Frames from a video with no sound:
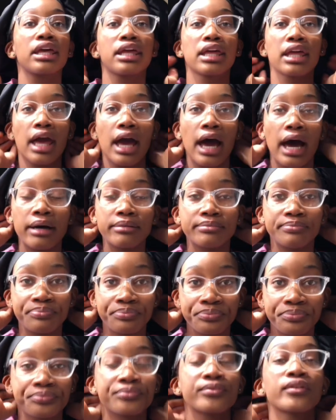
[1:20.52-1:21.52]
yeah
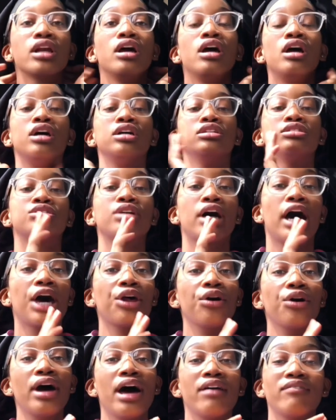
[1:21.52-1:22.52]
so I
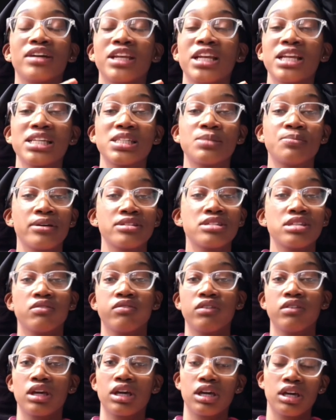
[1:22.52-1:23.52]
don't have any
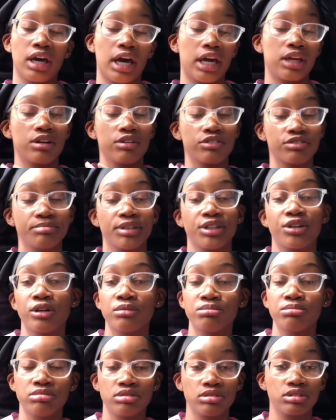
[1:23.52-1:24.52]
specific kind of
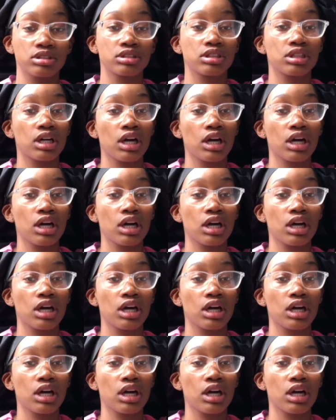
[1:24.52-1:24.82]
makeup look